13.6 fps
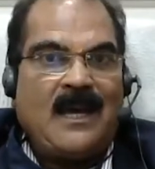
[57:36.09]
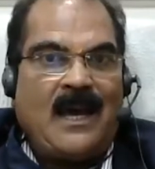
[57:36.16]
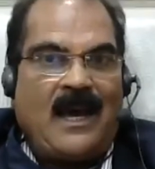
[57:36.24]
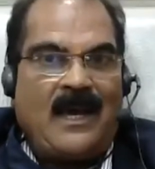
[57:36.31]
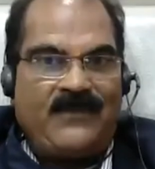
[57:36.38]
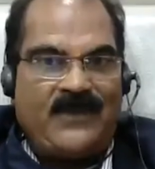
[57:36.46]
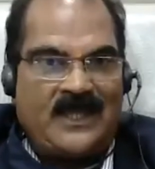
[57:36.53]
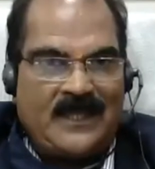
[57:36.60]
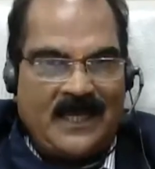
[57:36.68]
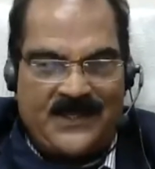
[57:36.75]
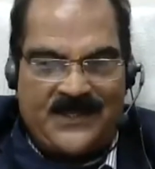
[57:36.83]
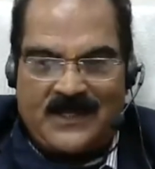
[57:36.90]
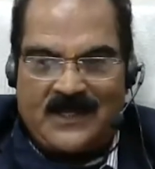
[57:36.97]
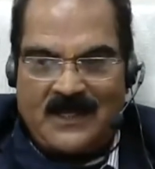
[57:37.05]
And with
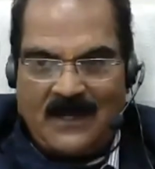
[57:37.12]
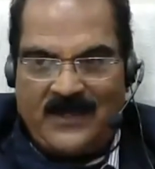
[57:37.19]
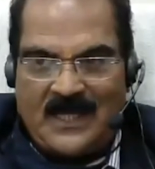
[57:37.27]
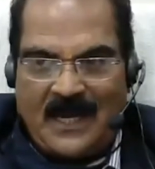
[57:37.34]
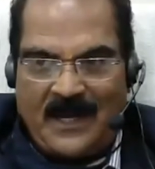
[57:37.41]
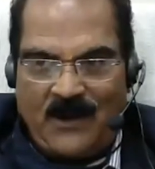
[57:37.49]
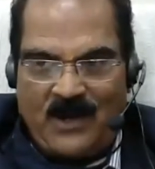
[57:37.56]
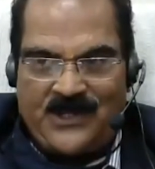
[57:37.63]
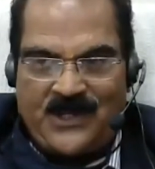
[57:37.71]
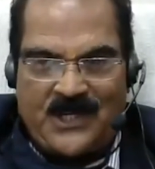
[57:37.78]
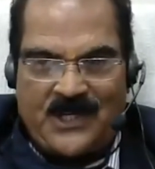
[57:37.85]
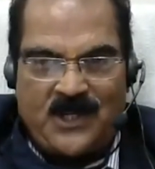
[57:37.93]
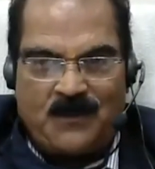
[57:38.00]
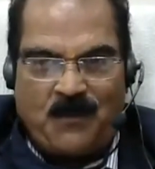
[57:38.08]
this, with the new
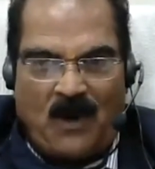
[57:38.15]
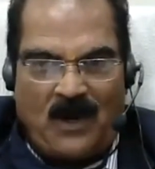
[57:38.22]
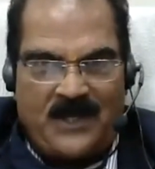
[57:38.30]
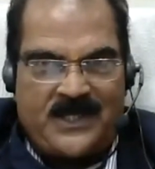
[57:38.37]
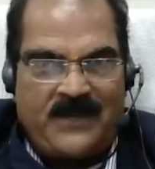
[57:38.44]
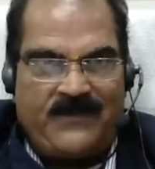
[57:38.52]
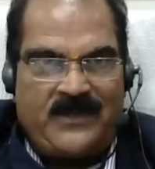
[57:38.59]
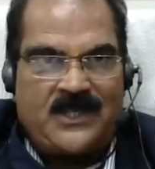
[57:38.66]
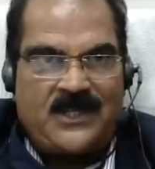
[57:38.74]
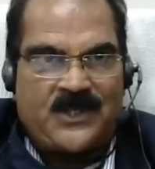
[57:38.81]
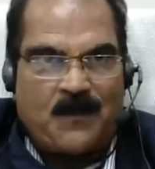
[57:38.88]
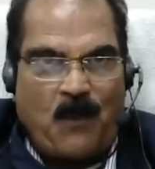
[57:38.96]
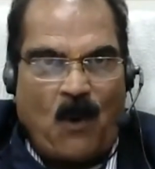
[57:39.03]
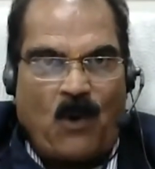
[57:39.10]
education policy, with the
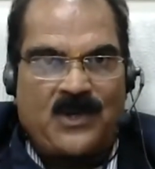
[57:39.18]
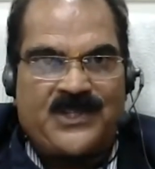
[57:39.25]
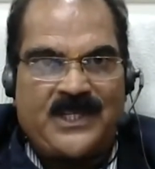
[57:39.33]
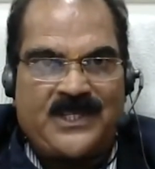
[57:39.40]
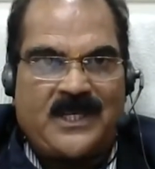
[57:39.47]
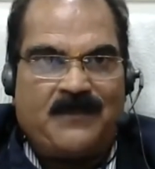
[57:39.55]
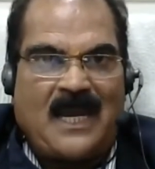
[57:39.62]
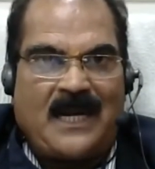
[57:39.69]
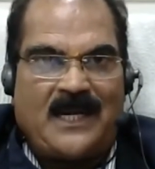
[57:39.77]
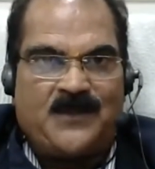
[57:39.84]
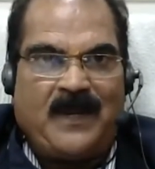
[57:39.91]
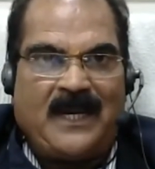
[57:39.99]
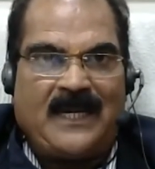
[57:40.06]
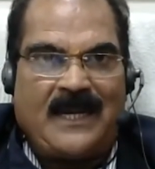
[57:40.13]
support system that
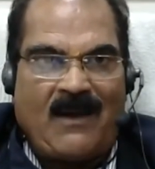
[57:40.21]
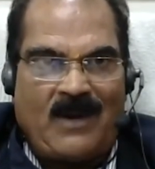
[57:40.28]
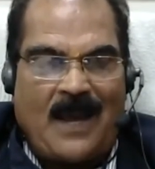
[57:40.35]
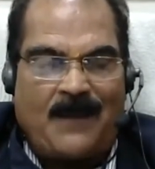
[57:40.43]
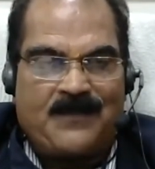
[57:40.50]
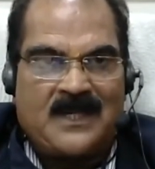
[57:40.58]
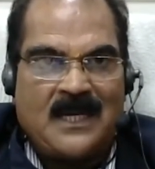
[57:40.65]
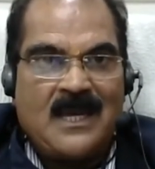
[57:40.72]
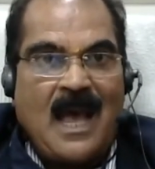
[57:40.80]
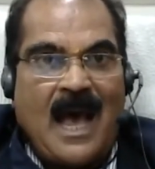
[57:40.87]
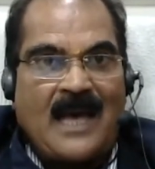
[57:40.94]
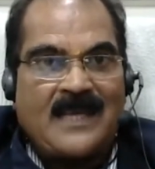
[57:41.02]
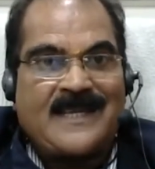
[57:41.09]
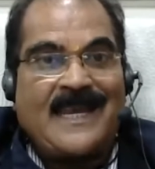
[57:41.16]
is being developed,
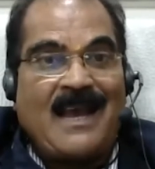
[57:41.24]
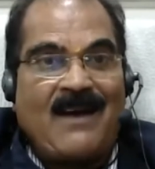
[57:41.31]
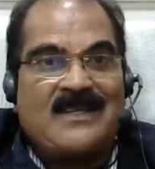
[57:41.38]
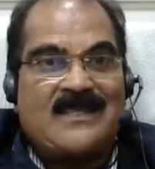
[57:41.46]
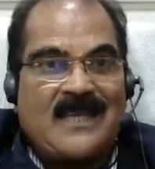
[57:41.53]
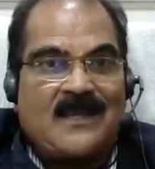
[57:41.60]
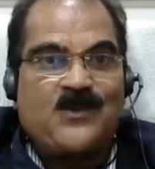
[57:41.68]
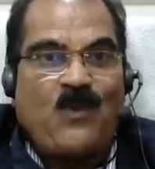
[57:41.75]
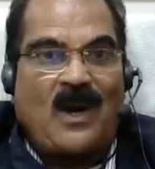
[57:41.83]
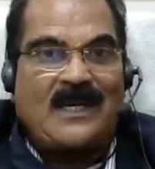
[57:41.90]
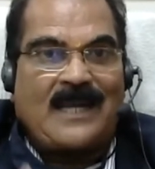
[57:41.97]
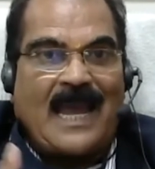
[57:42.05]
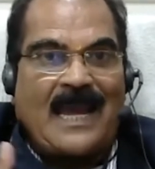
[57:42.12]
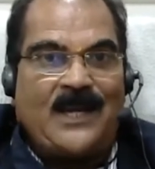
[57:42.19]
asking ourselves,
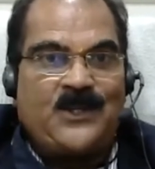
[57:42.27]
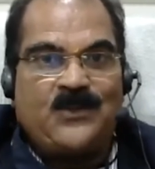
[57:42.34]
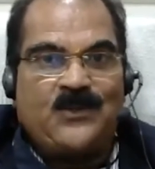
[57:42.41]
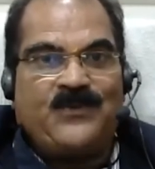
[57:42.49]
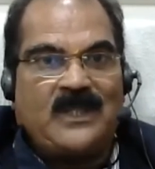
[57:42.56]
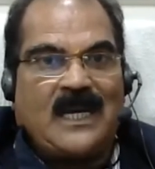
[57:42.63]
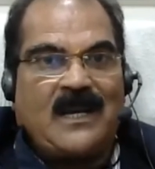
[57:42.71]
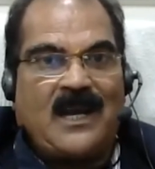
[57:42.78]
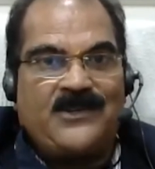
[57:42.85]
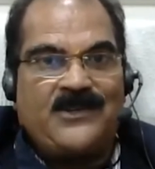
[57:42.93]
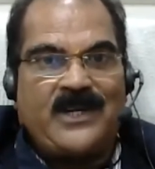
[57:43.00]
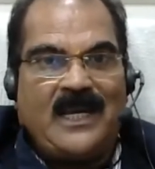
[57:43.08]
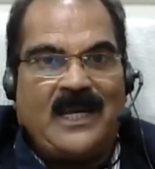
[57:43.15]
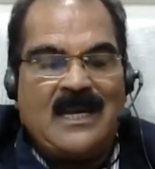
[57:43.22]
what can I do for the
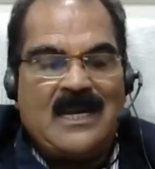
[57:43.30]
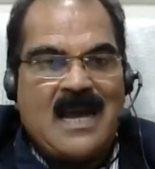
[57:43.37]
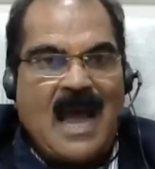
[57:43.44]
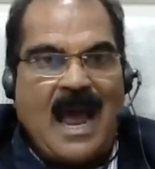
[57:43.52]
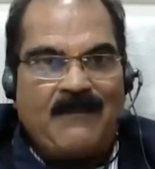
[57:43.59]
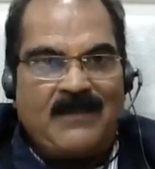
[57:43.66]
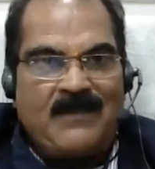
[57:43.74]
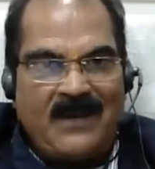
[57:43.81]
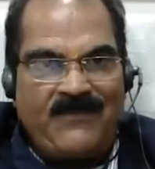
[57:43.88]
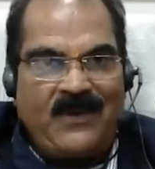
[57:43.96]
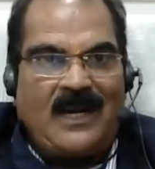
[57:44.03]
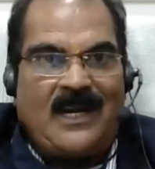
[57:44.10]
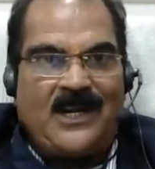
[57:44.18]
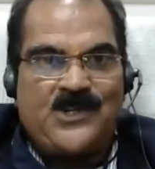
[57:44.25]
country? I'm
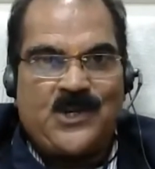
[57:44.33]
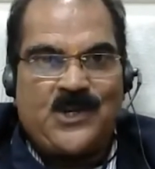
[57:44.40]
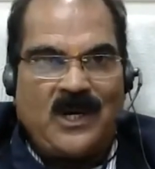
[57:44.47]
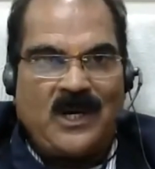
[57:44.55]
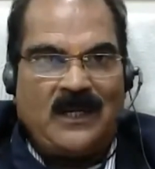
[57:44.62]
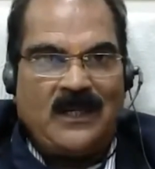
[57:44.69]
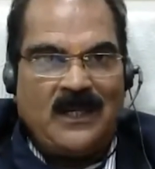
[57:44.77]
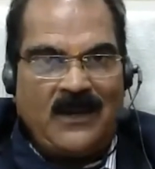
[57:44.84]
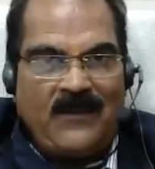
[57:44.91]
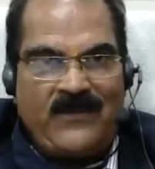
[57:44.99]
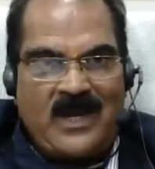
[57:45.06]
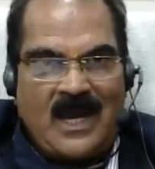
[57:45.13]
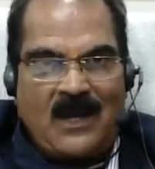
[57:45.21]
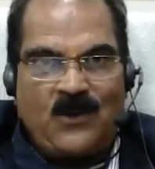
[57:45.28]
definitely sure
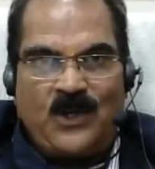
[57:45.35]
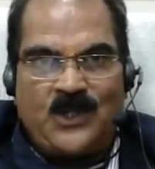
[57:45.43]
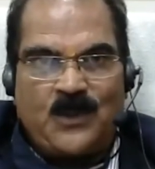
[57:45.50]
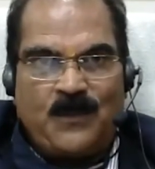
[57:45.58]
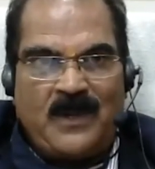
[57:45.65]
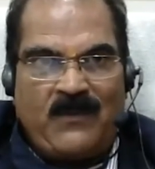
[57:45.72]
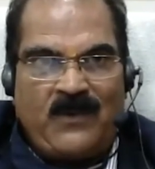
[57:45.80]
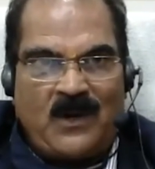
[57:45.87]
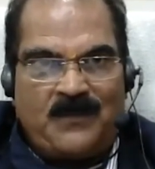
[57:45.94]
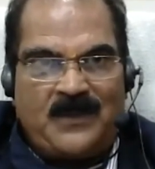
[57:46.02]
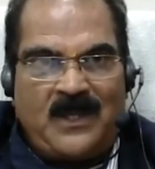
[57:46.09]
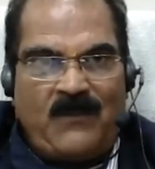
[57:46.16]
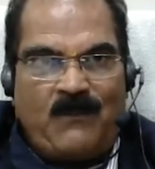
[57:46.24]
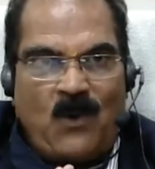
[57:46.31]
we are going to be one of
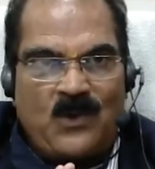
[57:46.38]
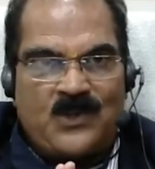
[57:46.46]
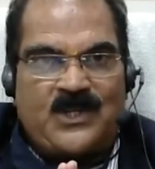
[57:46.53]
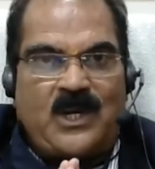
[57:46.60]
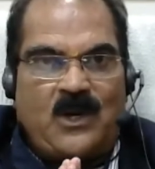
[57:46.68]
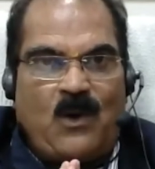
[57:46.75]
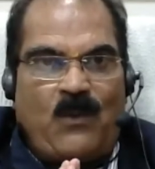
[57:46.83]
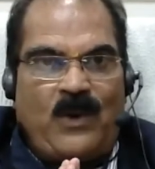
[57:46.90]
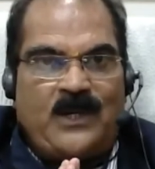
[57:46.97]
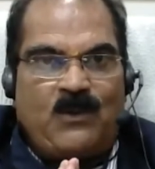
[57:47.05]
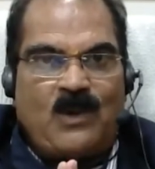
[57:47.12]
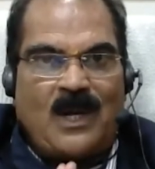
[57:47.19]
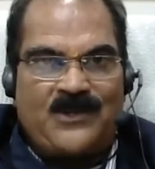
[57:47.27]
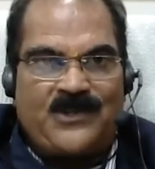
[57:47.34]
the most
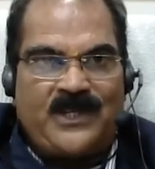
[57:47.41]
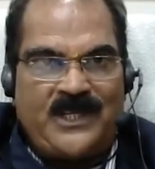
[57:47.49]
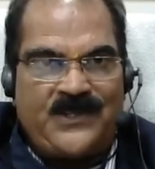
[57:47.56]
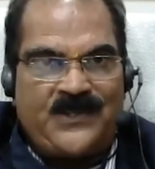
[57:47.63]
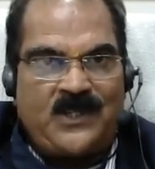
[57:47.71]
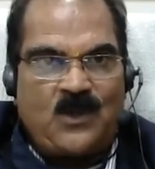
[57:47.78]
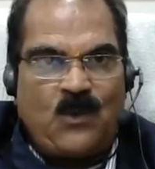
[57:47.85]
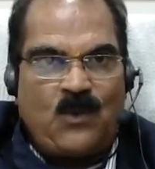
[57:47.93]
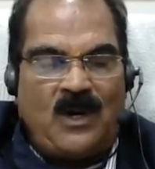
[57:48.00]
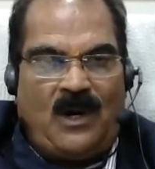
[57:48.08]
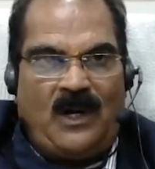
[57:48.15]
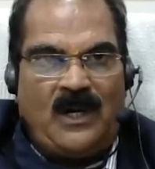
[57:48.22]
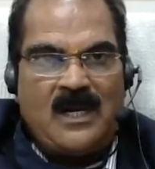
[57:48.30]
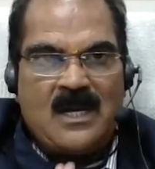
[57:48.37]
innovative countries in the
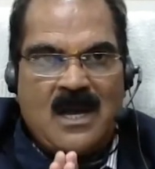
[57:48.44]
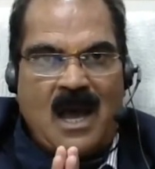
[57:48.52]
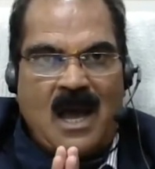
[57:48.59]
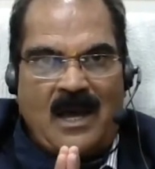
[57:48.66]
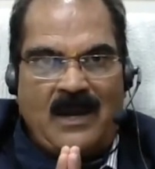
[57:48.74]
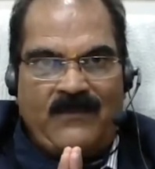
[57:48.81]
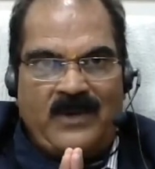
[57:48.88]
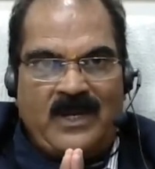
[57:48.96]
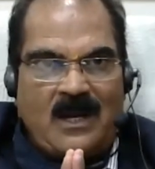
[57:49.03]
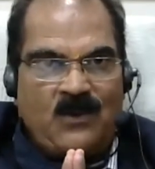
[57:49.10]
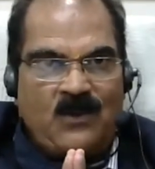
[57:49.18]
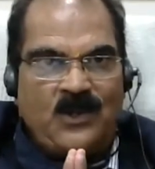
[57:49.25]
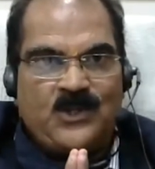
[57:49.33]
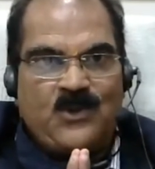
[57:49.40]
world and we are
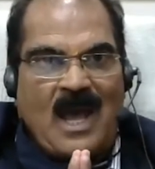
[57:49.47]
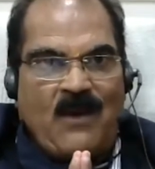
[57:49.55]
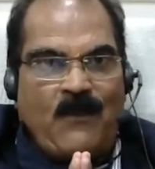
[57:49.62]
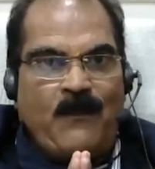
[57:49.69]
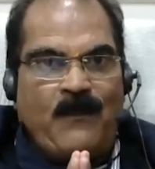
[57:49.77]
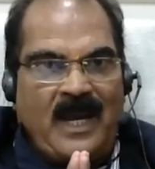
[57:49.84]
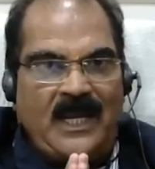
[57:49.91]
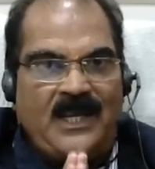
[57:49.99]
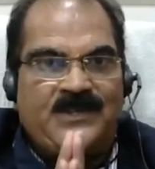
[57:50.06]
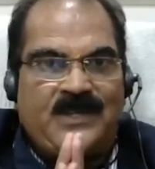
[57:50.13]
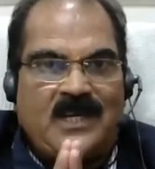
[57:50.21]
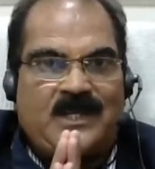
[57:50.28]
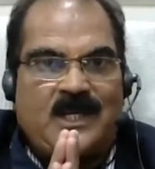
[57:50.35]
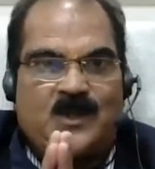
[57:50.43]
going to have many
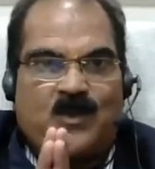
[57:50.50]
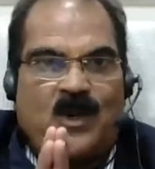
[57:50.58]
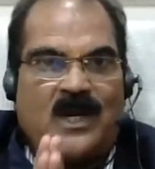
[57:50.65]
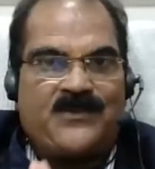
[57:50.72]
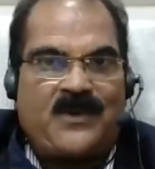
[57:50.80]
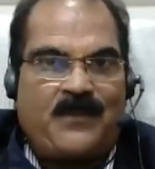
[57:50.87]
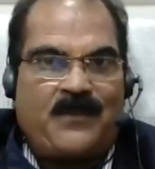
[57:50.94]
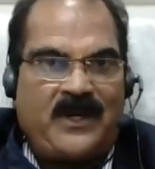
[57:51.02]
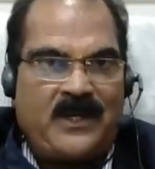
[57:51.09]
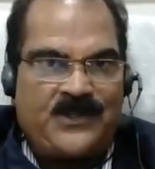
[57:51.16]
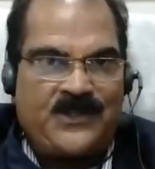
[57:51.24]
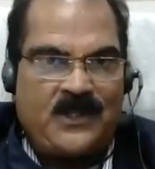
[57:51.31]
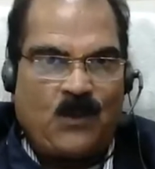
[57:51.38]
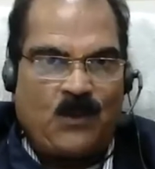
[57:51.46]
successful
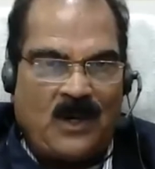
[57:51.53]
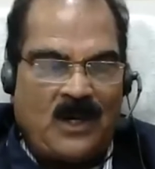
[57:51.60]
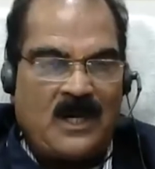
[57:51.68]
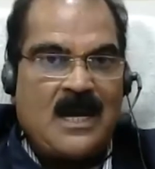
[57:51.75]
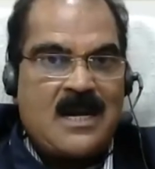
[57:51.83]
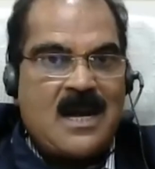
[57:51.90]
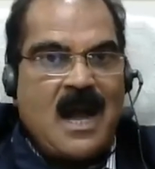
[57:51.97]
entrepreneurs in the world.